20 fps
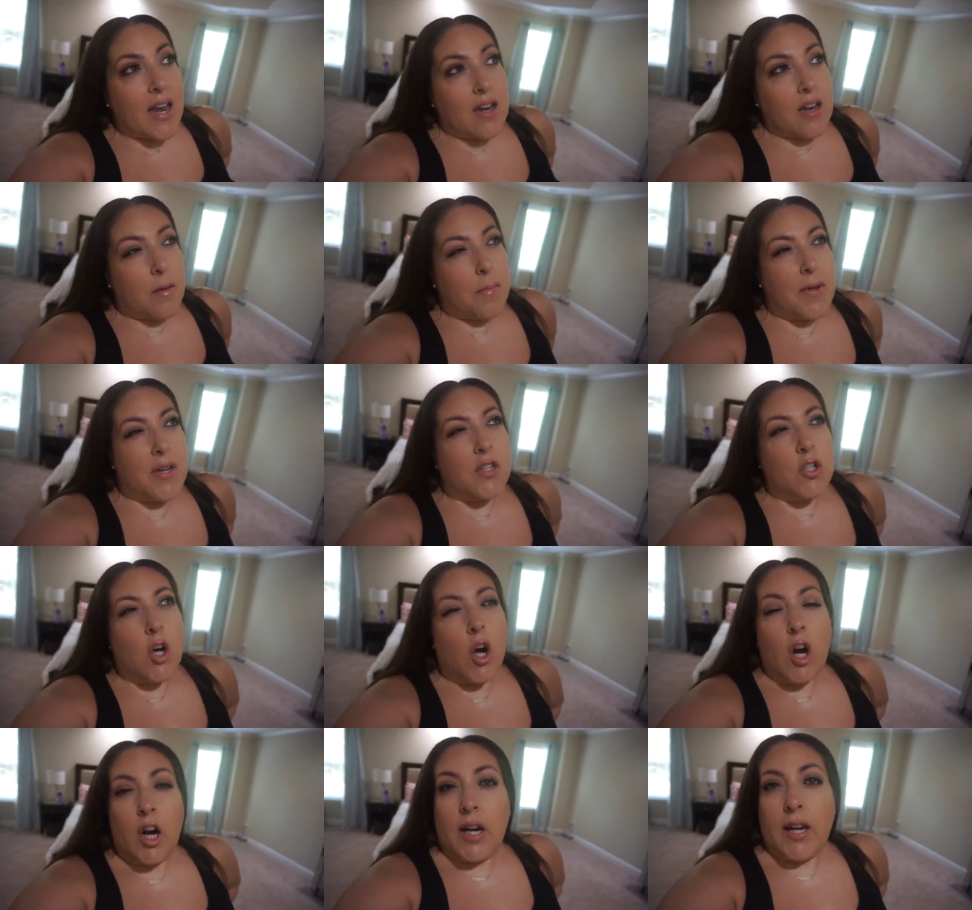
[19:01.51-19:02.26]
end up at
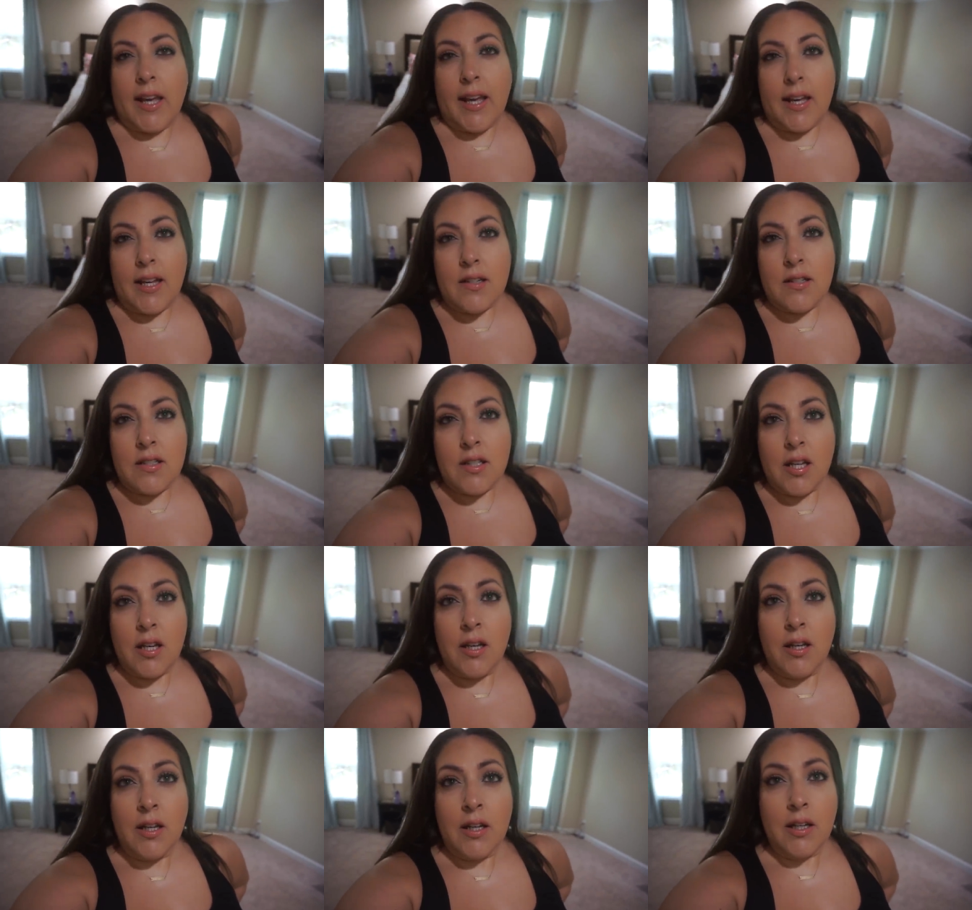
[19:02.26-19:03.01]
Target
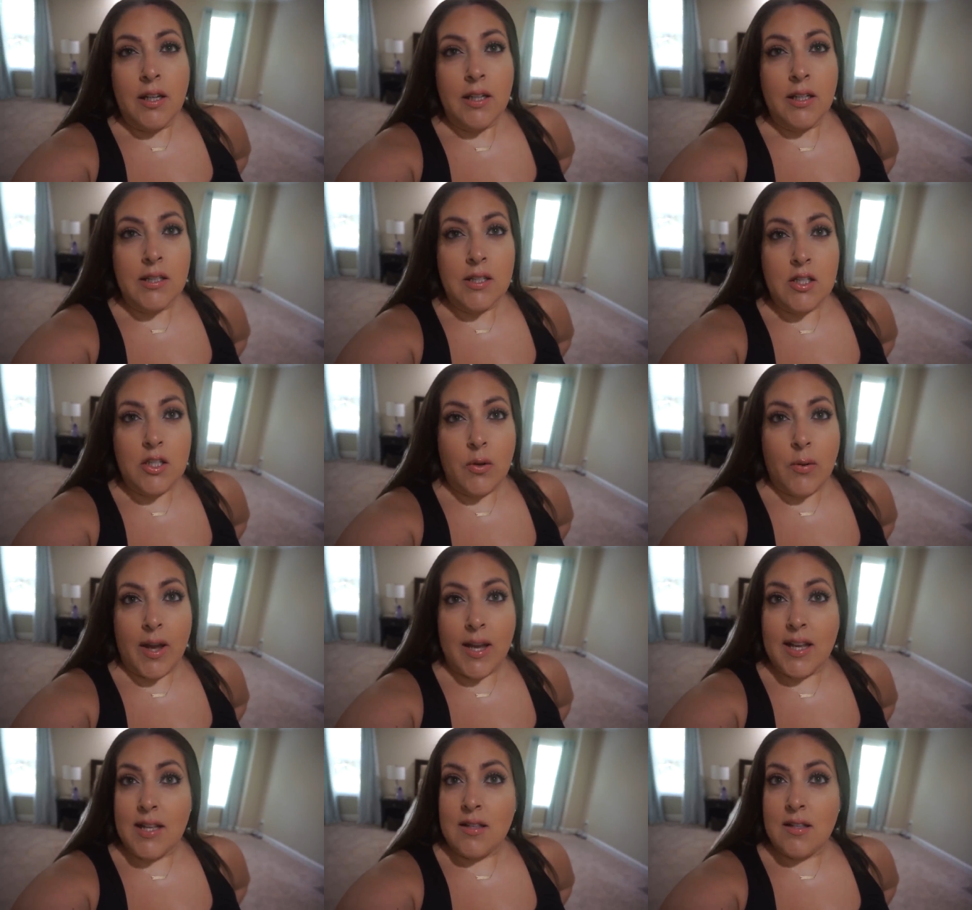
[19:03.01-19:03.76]
so
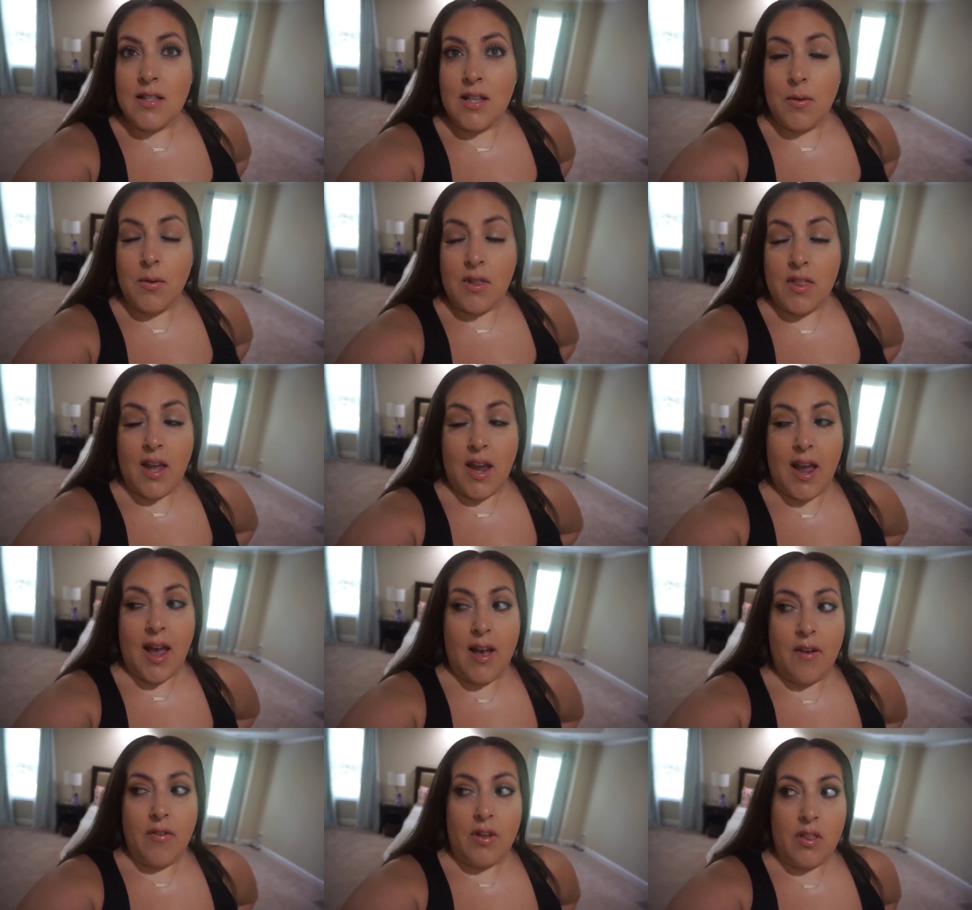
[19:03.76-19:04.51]
I can see what they
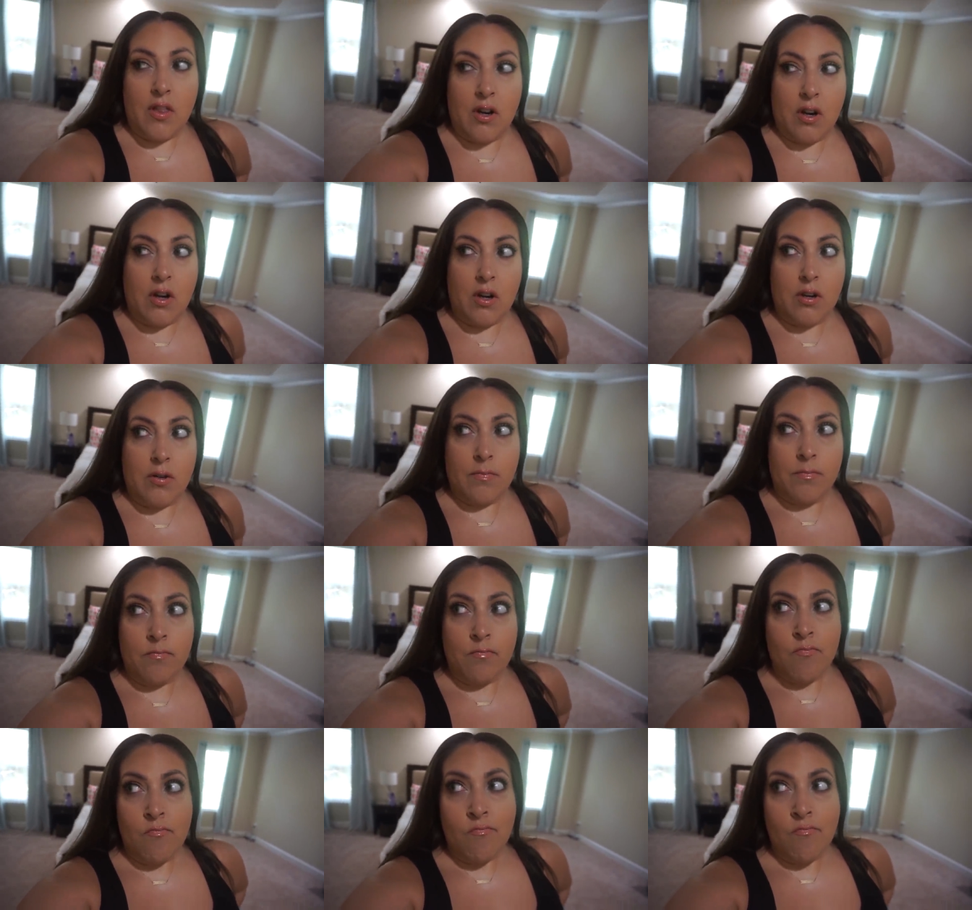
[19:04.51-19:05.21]
have in their